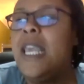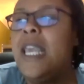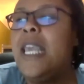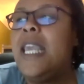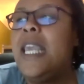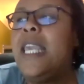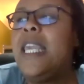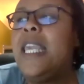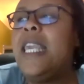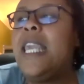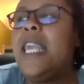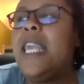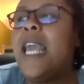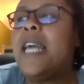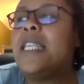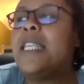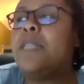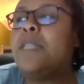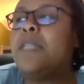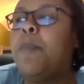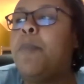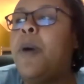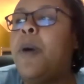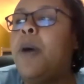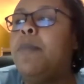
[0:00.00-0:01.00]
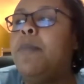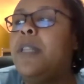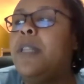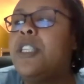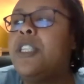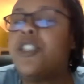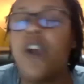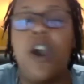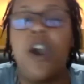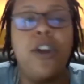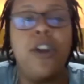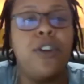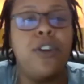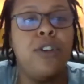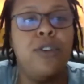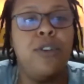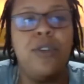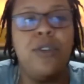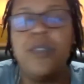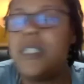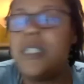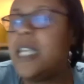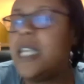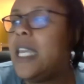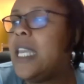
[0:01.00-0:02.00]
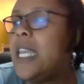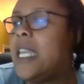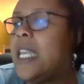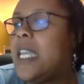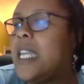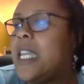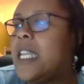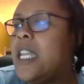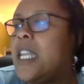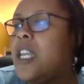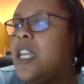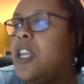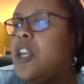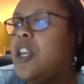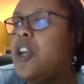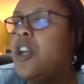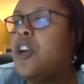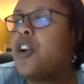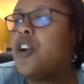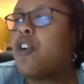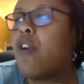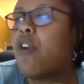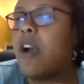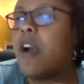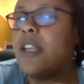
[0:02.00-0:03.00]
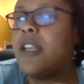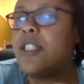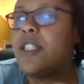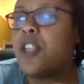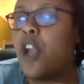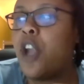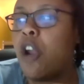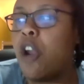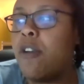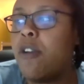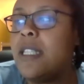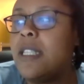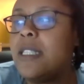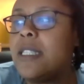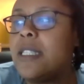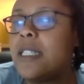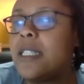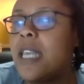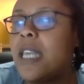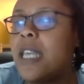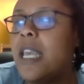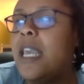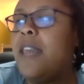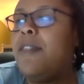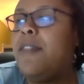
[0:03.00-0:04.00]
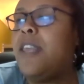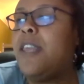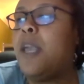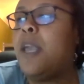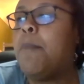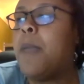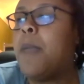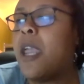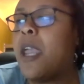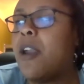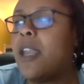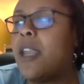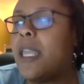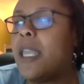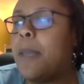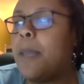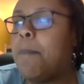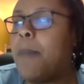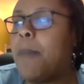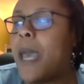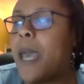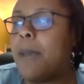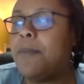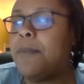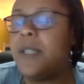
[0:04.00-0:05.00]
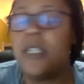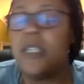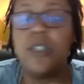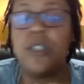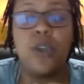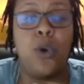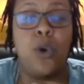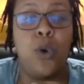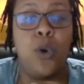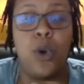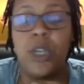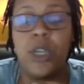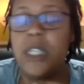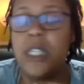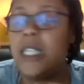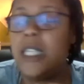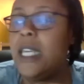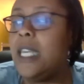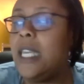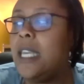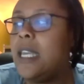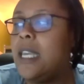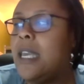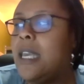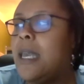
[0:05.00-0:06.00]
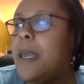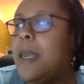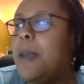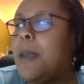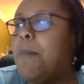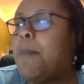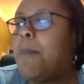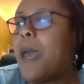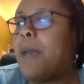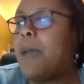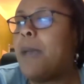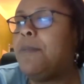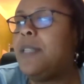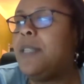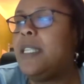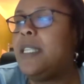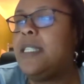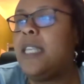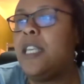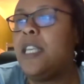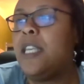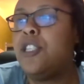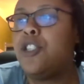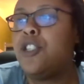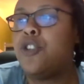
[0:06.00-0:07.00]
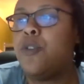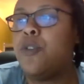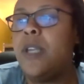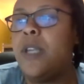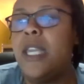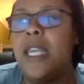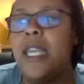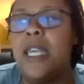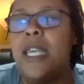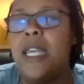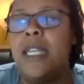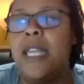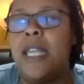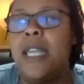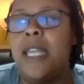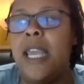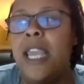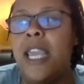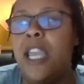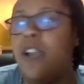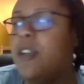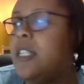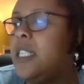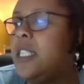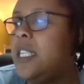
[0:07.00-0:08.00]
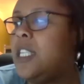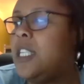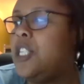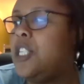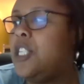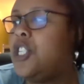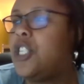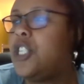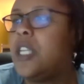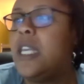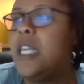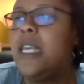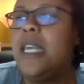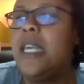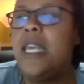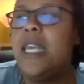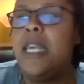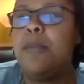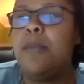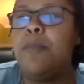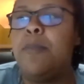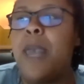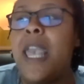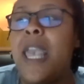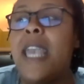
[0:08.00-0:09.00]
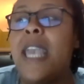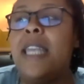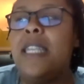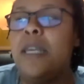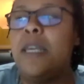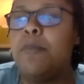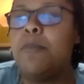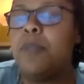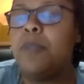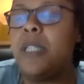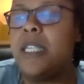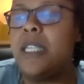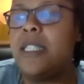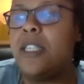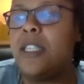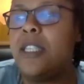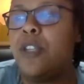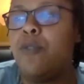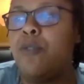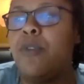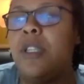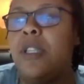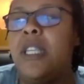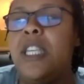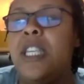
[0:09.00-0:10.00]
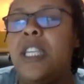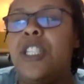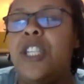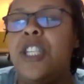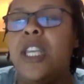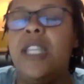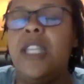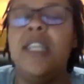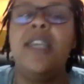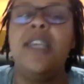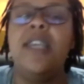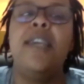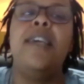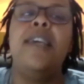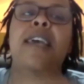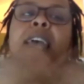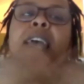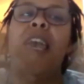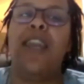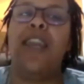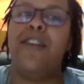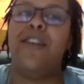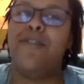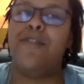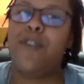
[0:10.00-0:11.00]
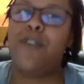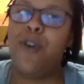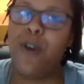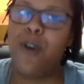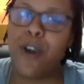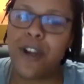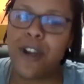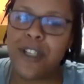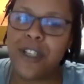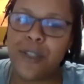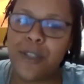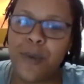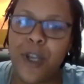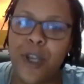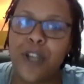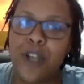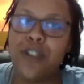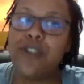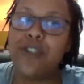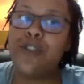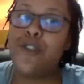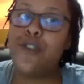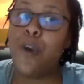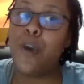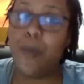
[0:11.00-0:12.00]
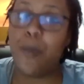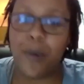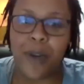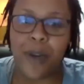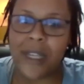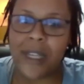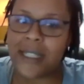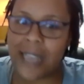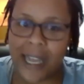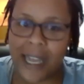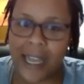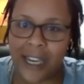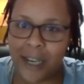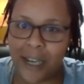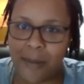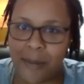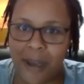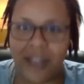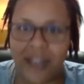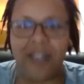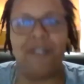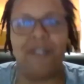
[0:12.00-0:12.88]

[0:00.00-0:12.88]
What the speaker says: He has published articles in Cross Currents, the American Baptist Quarterly, Baptist History and Heritage, and Implicit Religion. And of course, we are super excited about the